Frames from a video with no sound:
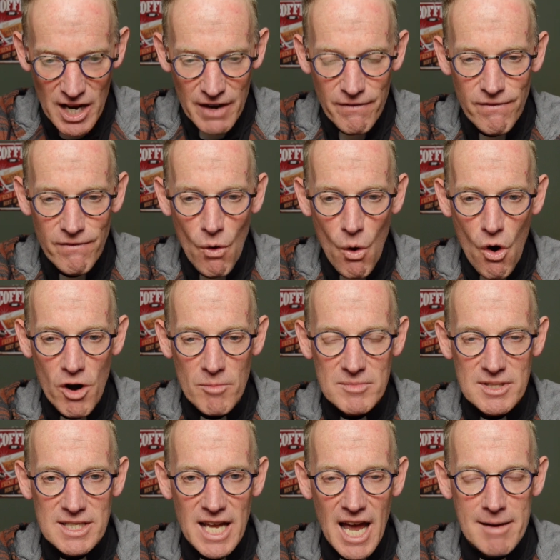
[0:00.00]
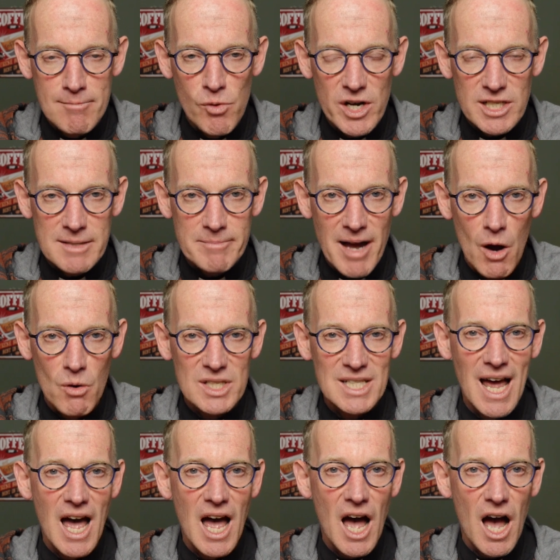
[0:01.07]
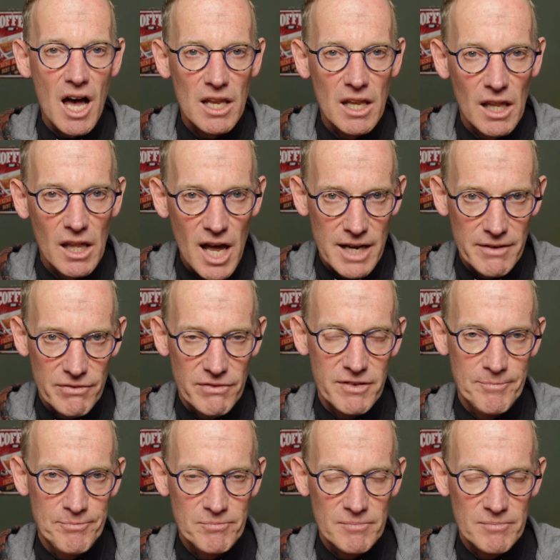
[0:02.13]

it forms and brings about life.